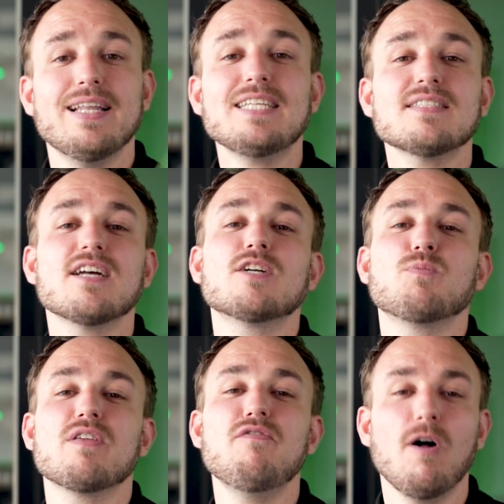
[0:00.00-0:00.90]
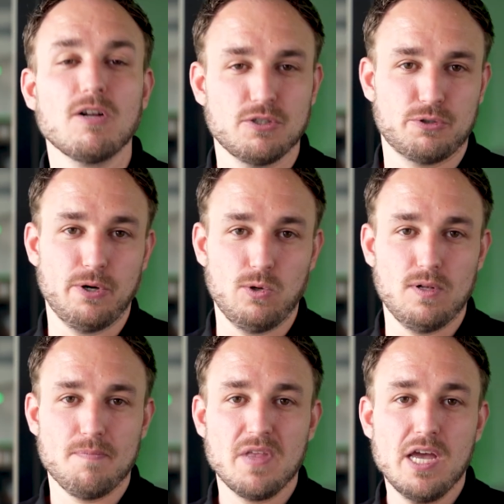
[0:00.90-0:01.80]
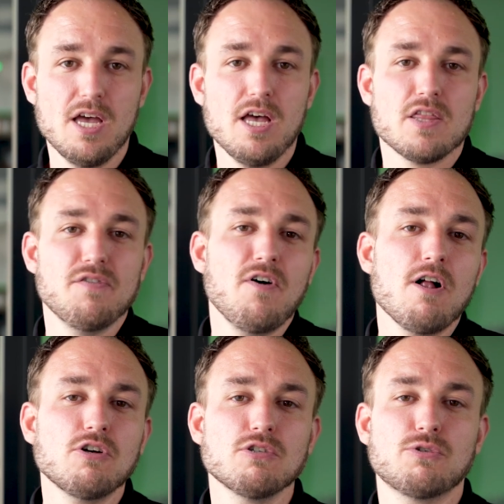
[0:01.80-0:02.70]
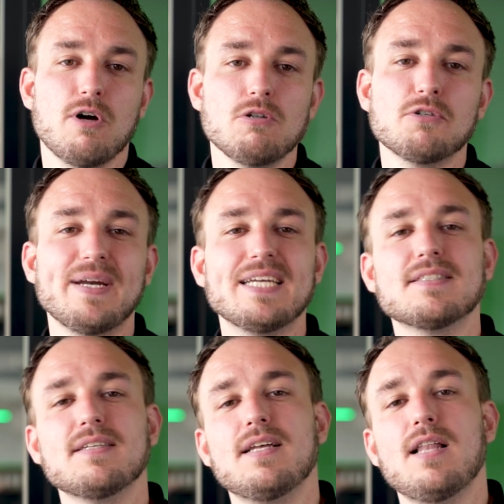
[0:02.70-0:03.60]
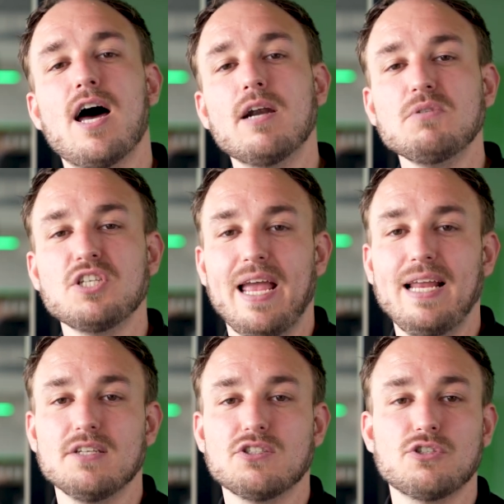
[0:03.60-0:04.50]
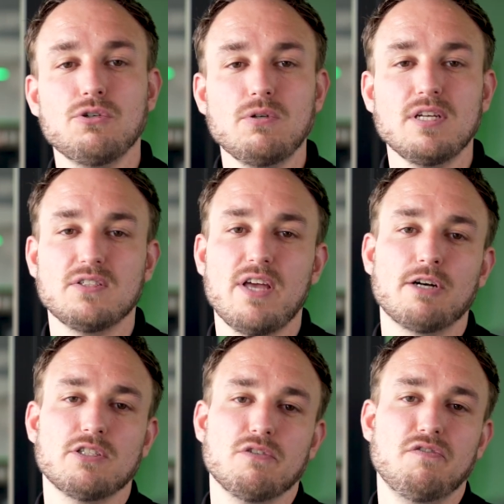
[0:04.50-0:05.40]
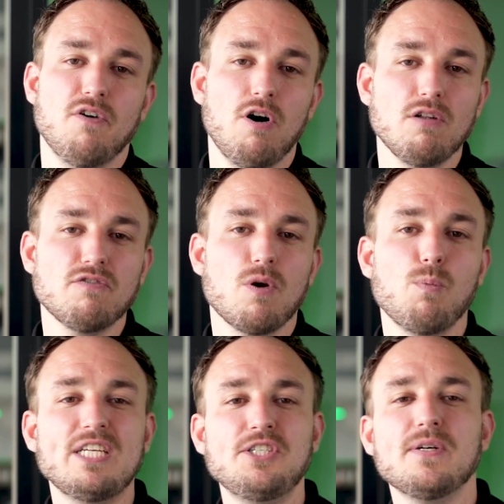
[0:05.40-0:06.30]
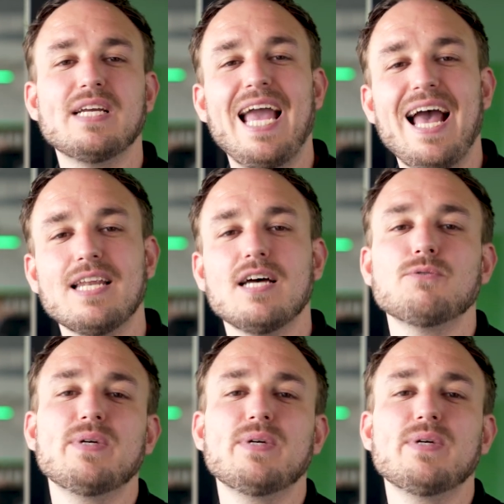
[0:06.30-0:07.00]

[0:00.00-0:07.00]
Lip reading: Let's start with the fall control. The fall control triggers an alarm chain as soon as there is a fall from which you cannot